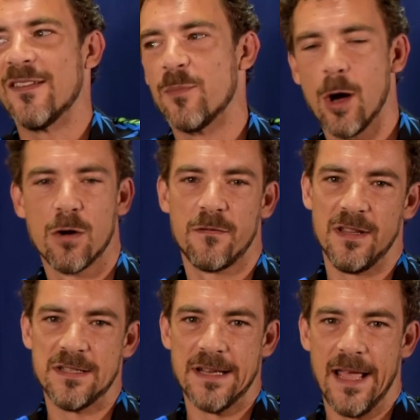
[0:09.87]
As
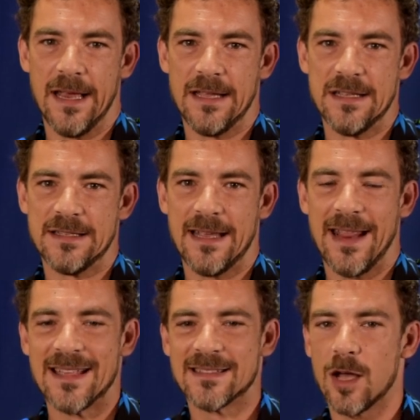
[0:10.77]
powerful as Snagit is, it
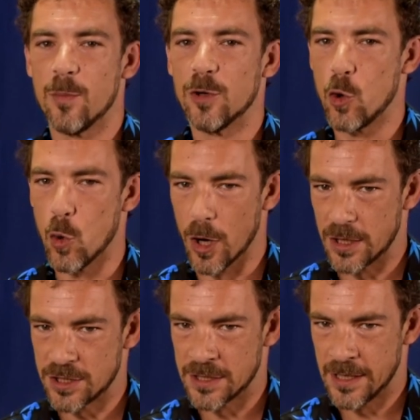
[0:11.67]
has a couple
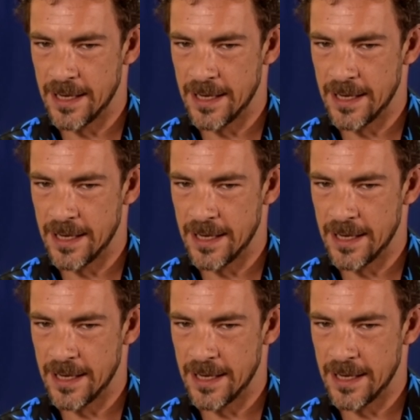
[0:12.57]
quirks.